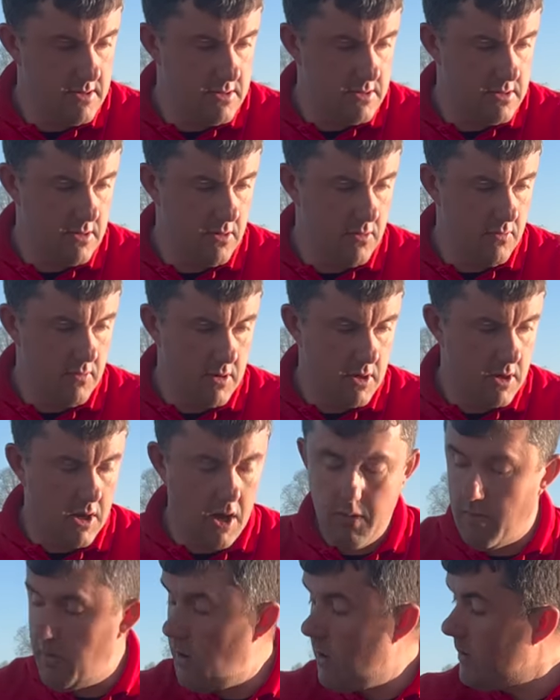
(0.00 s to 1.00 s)
to
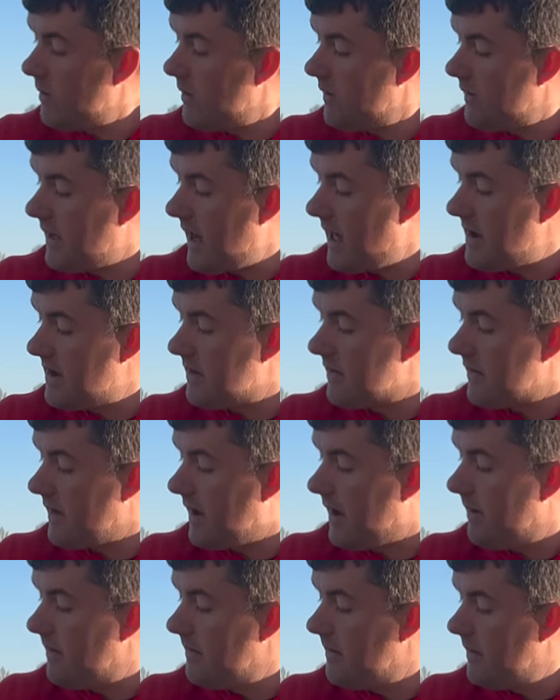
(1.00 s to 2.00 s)
go on the end of
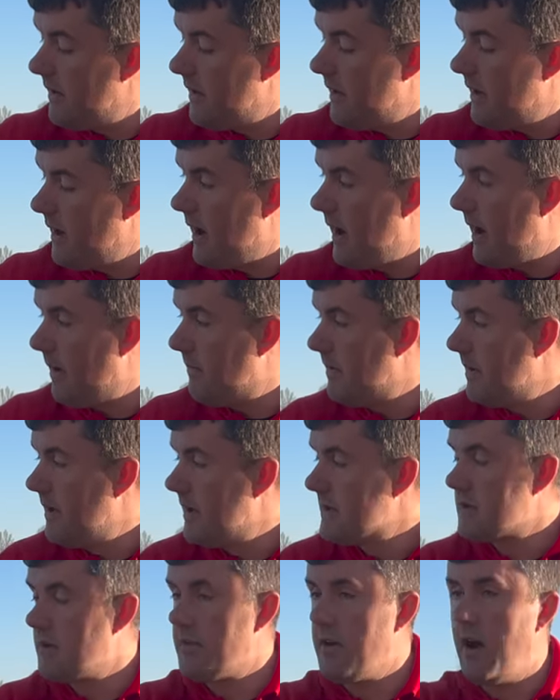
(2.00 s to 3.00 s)
that.
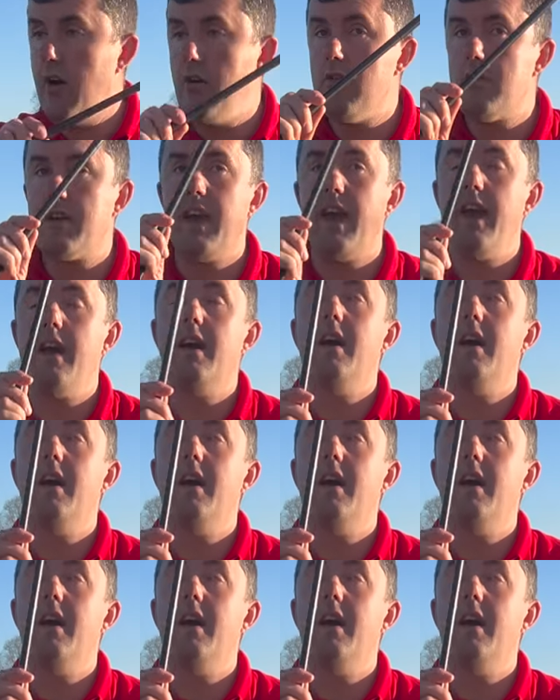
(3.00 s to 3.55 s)
So the whole kit,